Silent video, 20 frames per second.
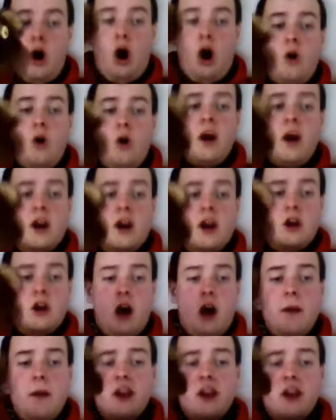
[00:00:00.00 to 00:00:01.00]
Oh, wait, I'm
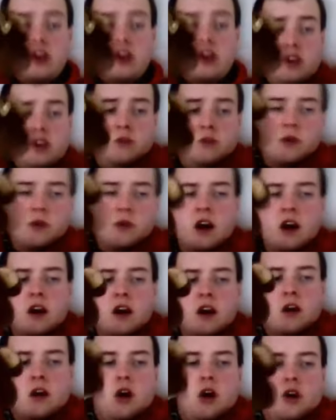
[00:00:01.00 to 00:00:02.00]
going to get changed by the
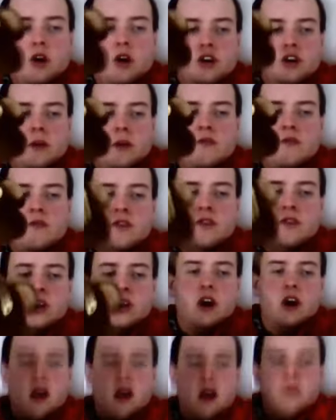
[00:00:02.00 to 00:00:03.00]
way. Oh, yeah, sort of feels.
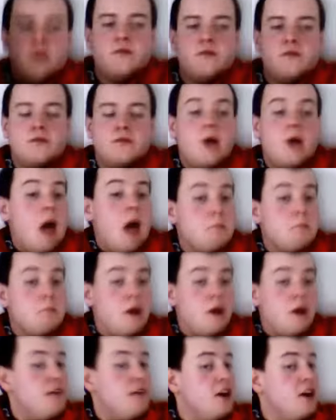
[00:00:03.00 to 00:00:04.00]
Yeah. Uh,
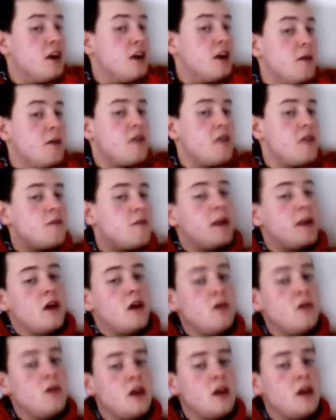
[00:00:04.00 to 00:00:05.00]
Bertha, come here for a minute.
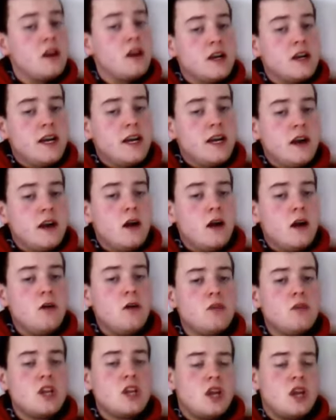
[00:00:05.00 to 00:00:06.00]
All right. Well,
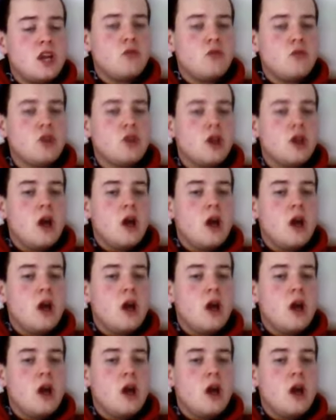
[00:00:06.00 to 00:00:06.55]
what is it, George?